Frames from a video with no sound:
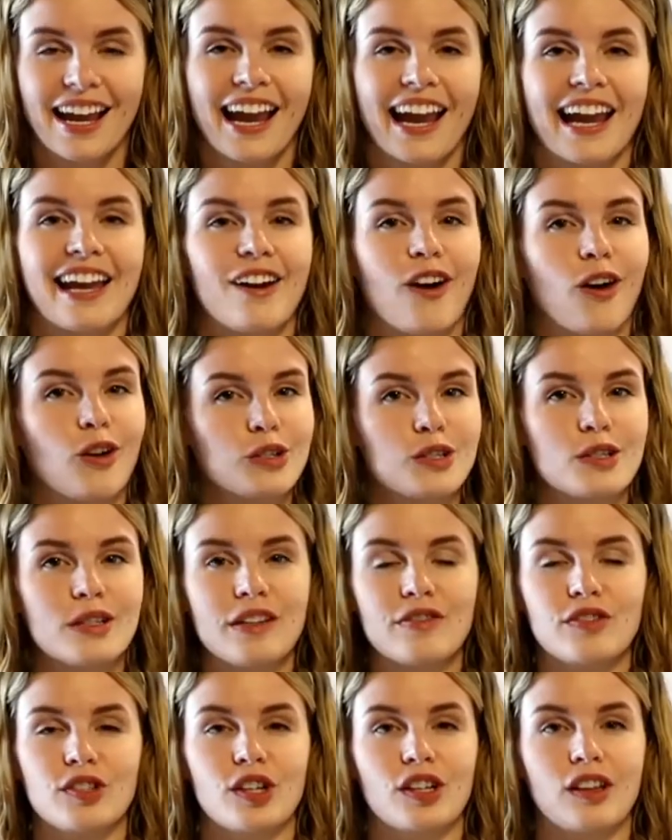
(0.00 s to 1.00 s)
It also
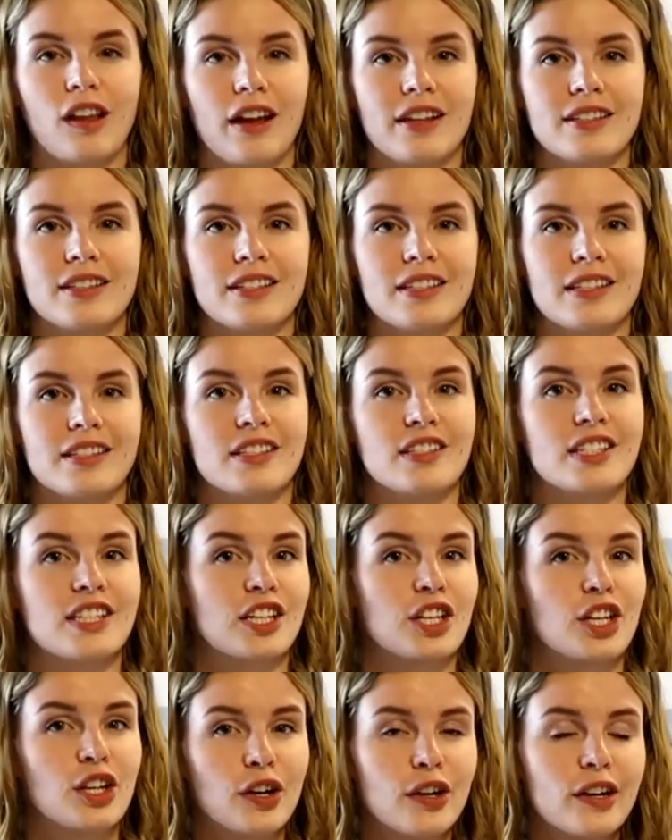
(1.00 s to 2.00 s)
gives your clients a sense of
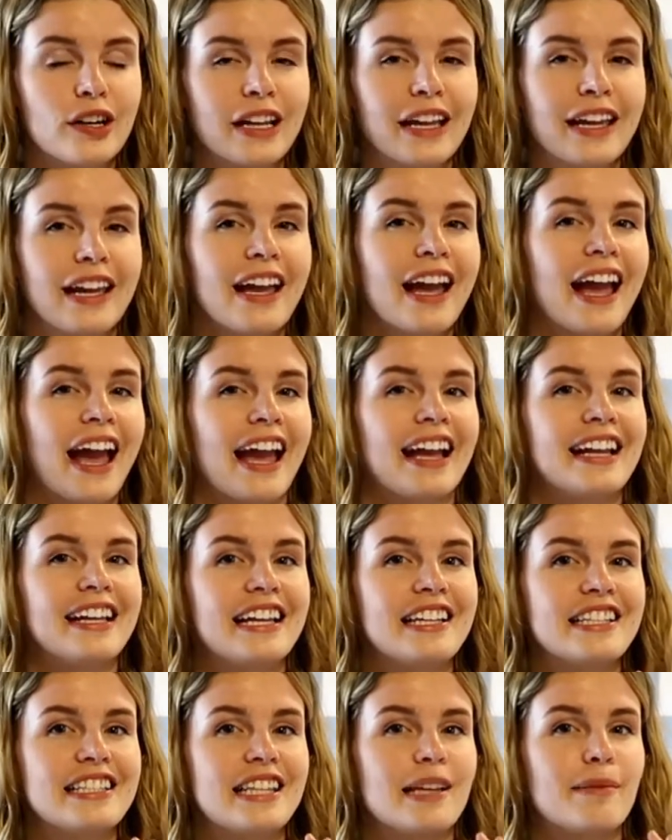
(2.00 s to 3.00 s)
security and
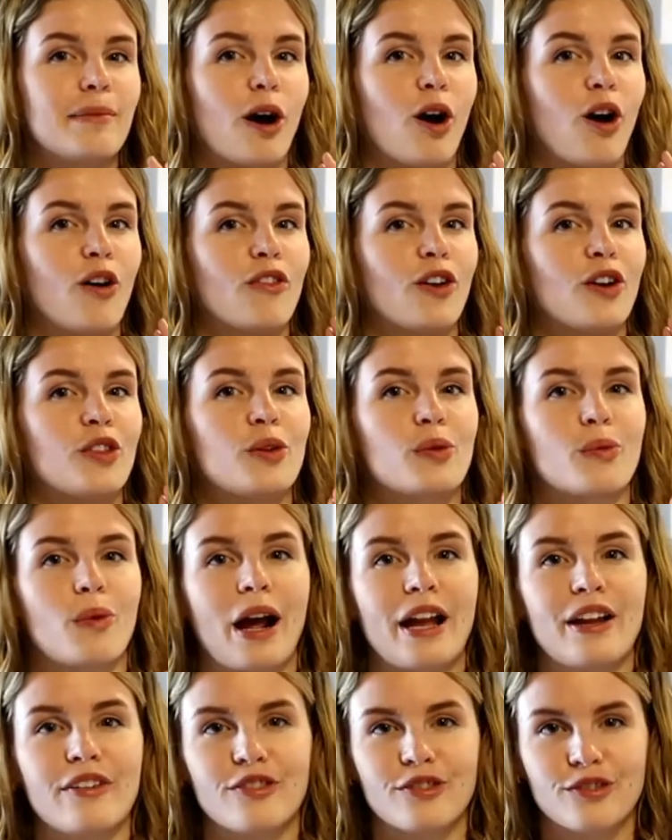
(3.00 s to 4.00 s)
gets them off on the
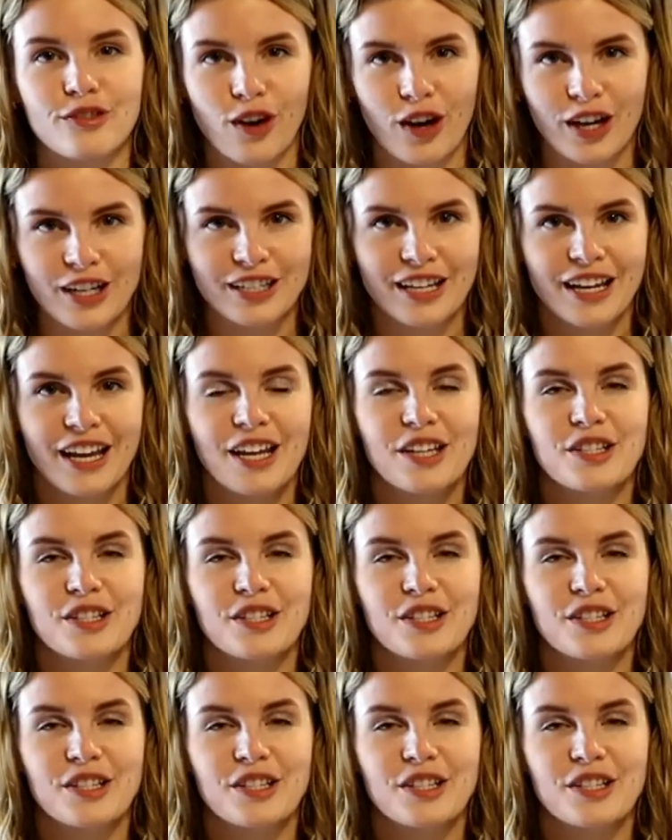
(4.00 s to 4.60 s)
right foot.